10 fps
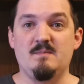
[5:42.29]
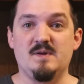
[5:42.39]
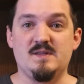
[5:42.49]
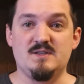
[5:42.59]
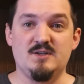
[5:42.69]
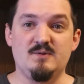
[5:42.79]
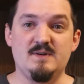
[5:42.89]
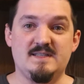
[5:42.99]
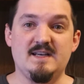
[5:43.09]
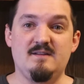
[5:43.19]
but the
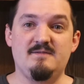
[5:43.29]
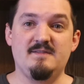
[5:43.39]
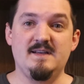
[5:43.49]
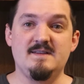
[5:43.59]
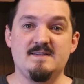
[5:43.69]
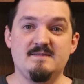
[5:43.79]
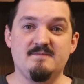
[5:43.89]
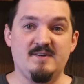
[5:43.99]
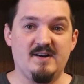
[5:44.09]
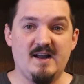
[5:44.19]
stone itself is
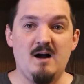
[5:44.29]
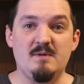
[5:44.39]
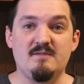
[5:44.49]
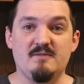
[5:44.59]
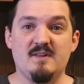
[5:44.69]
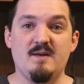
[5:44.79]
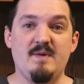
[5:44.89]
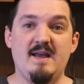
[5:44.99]
very common for them,